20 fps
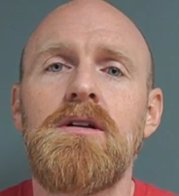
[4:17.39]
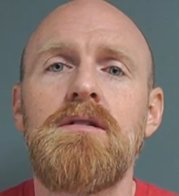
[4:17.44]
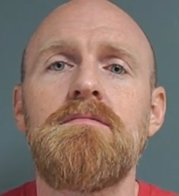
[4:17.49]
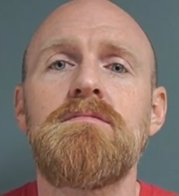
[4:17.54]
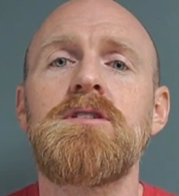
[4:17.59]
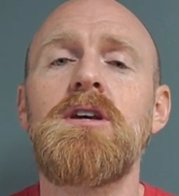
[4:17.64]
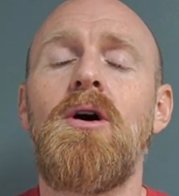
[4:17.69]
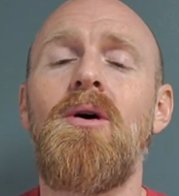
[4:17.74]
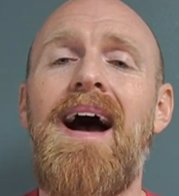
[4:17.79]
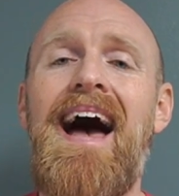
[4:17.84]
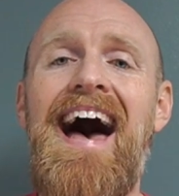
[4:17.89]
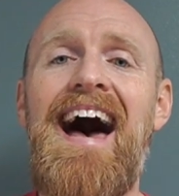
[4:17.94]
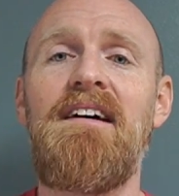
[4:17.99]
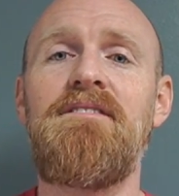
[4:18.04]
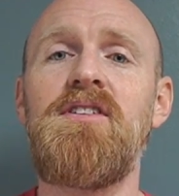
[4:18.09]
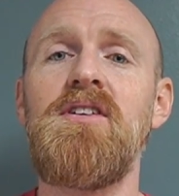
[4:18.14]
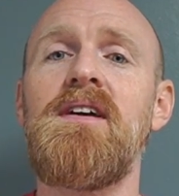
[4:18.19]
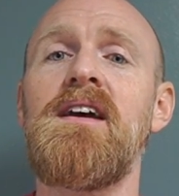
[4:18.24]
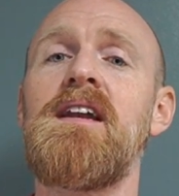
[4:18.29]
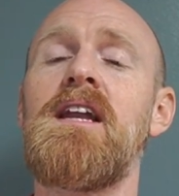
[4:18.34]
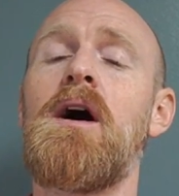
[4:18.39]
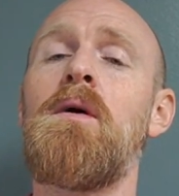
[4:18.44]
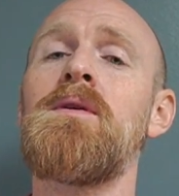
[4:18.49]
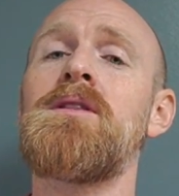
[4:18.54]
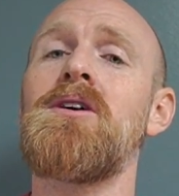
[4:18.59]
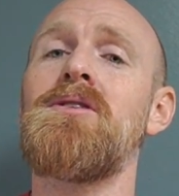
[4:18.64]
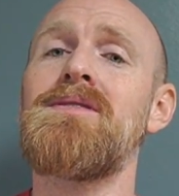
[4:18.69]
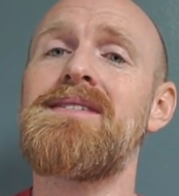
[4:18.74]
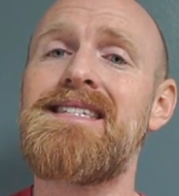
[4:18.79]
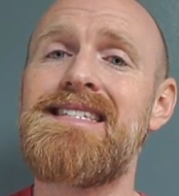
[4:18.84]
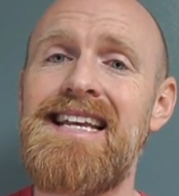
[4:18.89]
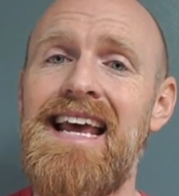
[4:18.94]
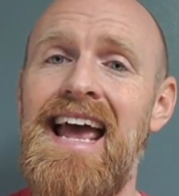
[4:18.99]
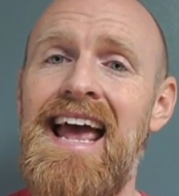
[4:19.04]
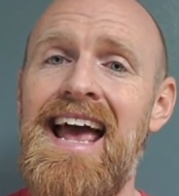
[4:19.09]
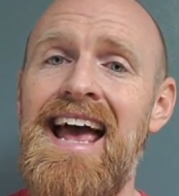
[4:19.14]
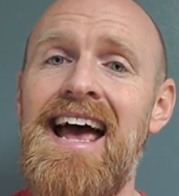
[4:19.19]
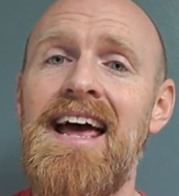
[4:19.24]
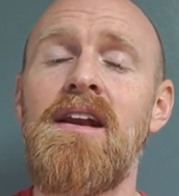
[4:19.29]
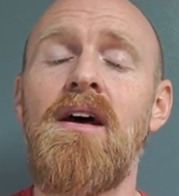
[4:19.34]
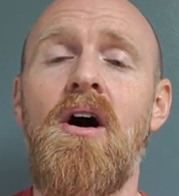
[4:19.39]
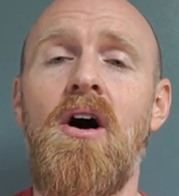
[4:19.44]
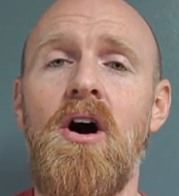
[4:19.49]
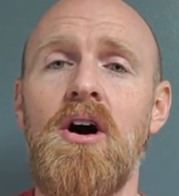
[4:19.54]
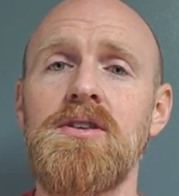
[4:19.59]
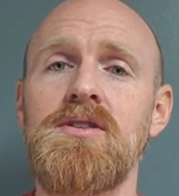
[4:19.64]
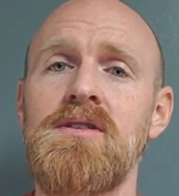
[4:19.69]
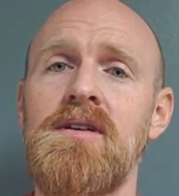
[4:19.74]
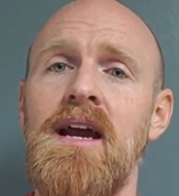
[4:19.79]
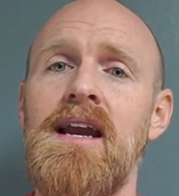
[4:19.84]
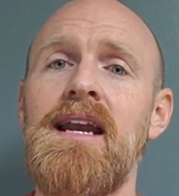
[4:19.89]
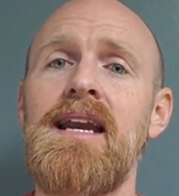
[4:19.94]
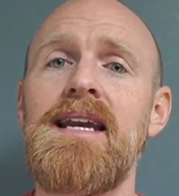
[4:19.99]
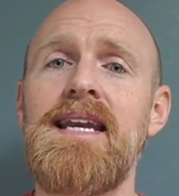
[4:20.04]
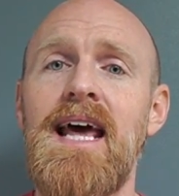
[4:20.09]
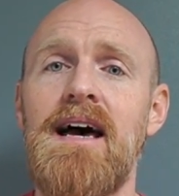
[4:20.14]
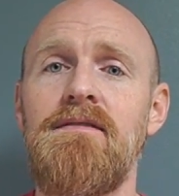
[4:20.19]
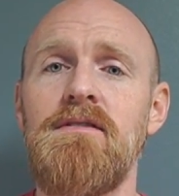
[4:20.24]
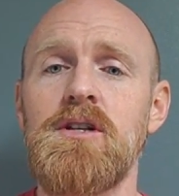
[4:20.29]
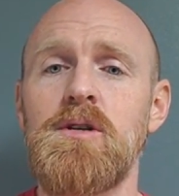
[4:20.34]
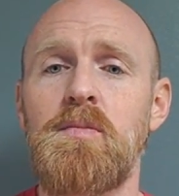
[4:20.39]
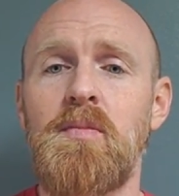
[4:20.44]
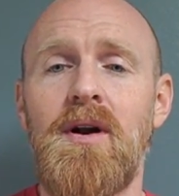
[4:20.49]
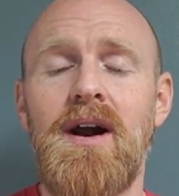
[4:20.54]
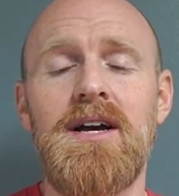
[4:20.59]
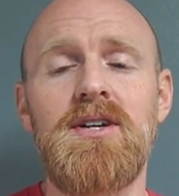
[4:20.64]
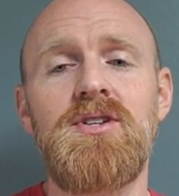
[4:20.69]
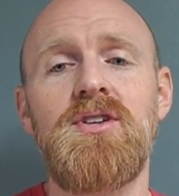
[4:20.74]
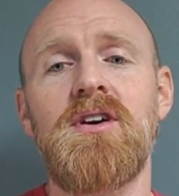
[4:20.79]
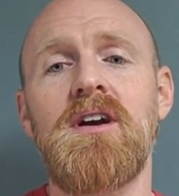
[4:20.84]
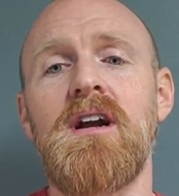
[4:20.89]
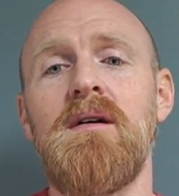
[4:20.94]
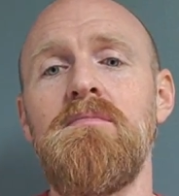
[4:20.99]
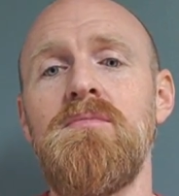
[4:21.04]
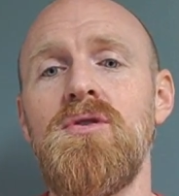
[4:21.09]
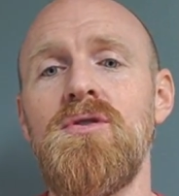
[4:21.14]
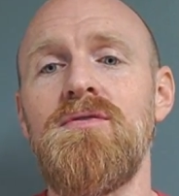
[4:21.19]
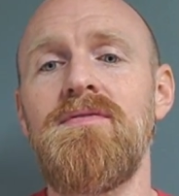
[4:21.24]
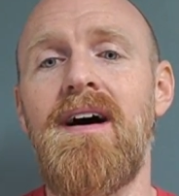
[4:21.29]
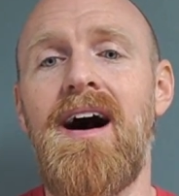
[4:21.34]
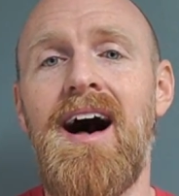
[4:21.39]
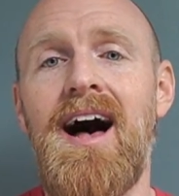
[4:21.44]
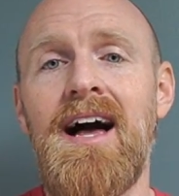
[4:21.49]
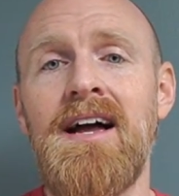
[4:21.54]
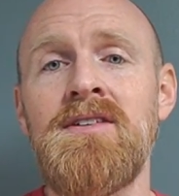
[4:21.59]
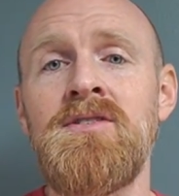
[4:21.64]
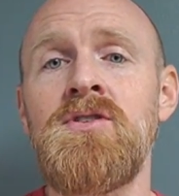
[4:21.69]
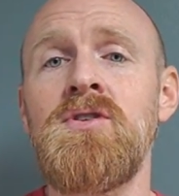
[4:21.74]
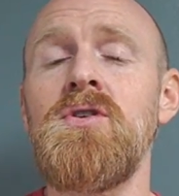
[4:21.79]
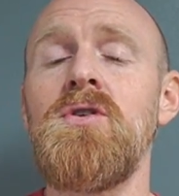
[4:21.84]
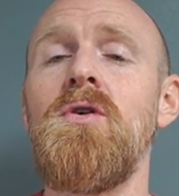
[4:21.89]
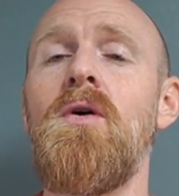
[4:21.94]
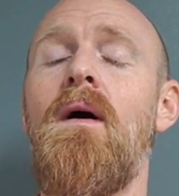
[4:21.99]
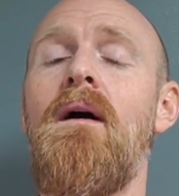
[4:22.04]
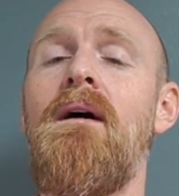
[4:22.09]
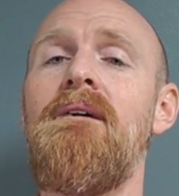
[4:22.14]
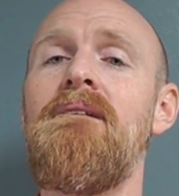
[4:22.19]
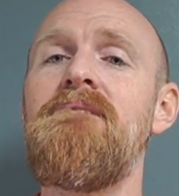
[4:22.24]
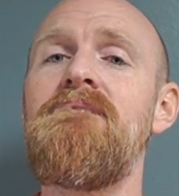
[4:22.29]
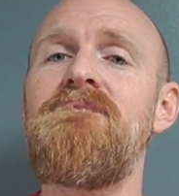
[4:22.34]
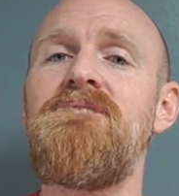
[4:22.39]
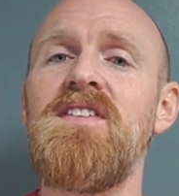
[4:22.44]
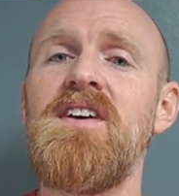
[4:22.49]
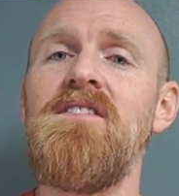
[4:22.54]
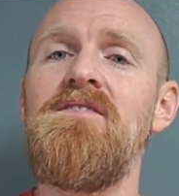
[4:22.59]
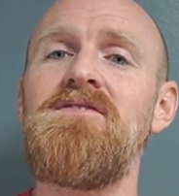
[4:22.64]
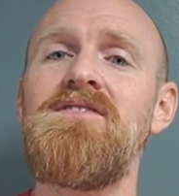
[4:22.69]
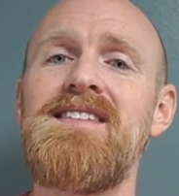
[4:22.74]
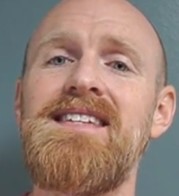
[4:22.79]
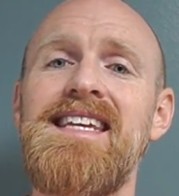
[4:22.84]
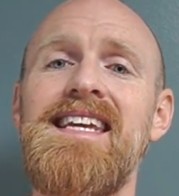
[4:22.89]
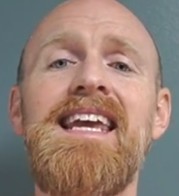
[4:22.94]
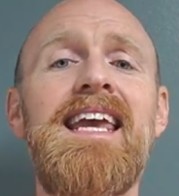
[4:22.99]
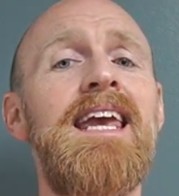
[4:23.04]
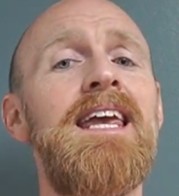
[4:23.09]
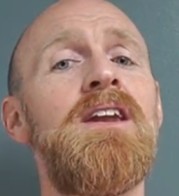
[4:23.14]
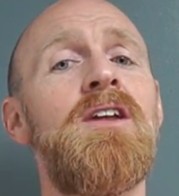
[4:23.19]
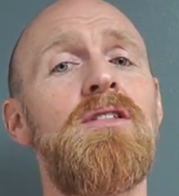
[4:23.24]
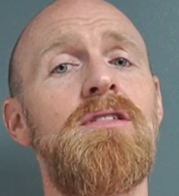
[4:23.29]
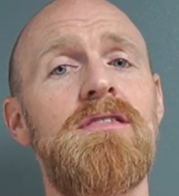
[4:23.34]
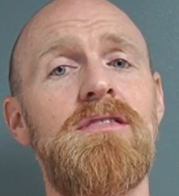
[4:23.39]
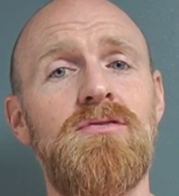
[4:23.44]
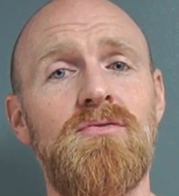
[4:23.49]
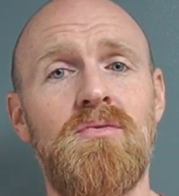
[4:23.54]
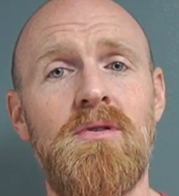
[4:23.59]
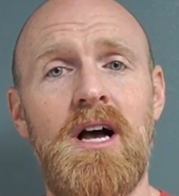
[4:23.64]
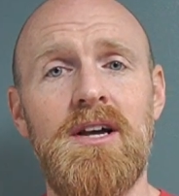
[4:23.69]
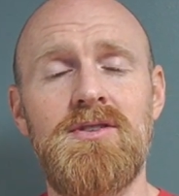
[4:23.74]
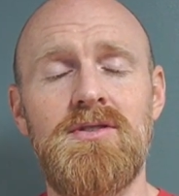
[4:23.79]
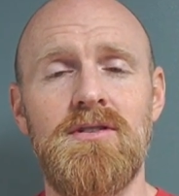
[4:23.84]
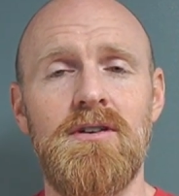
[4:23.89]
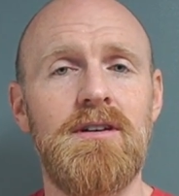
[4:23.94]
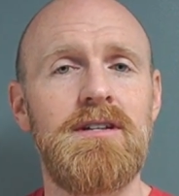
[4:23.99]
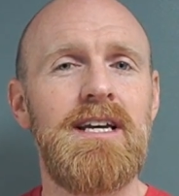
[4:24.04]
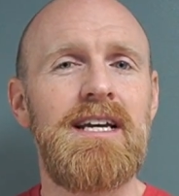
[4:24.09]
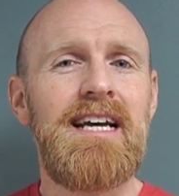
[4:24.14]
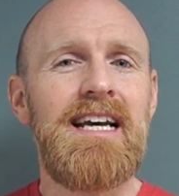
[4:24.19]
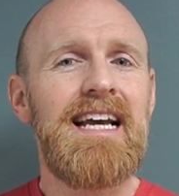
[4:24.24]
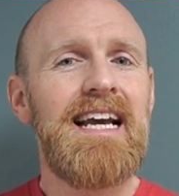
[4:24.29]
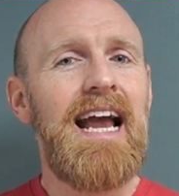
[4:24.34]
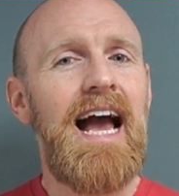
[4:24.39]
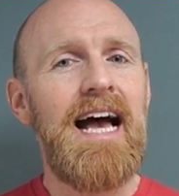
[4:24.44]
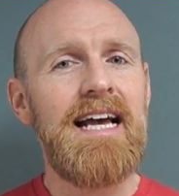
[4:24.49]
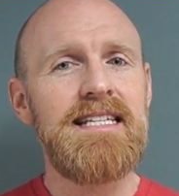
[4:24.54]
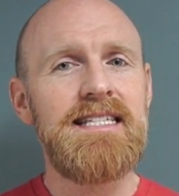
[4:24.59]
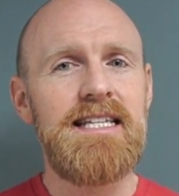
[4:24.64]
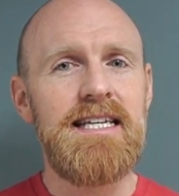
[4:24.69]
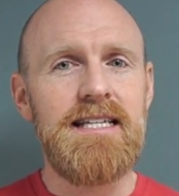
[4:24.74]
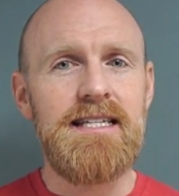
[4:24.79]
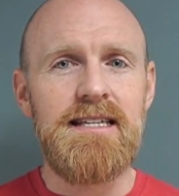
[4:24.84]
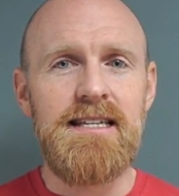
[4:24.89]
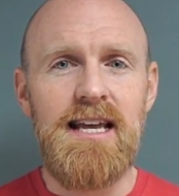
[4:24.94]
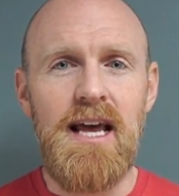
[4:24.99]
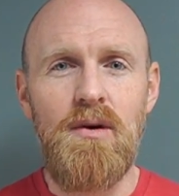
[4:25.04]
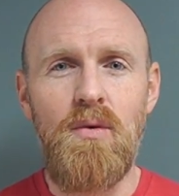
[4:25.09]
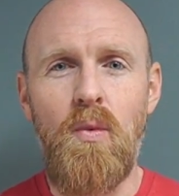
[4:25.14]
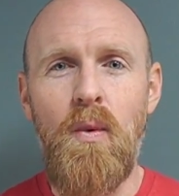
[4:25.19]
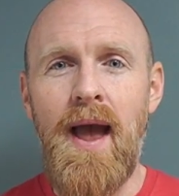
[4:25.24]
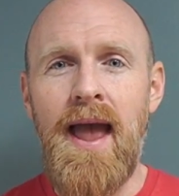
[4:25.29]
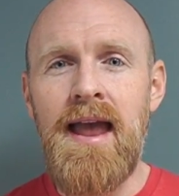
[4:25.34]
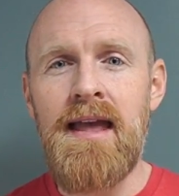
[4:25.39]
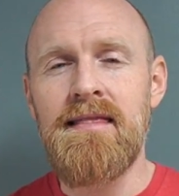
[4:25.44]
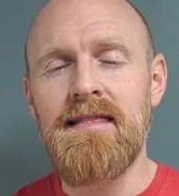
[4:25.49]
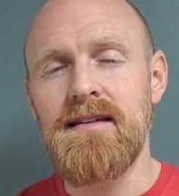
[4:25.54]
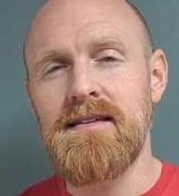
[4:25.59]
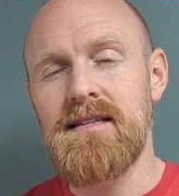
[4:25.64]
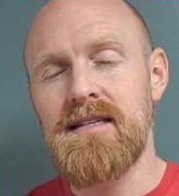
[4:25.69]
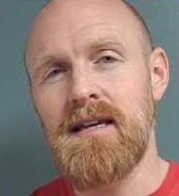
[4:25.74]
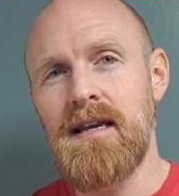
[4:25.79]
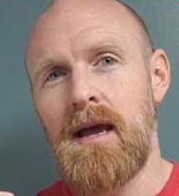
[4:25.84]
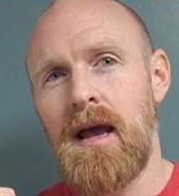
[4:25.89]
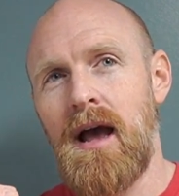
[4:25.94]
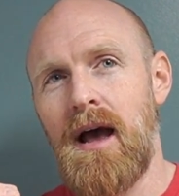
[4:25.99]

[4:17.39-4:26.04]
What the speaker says: So after you get done with those 10 alternating devil's press, you're going to move on to 15 thrusters. Guys, this is a weight that's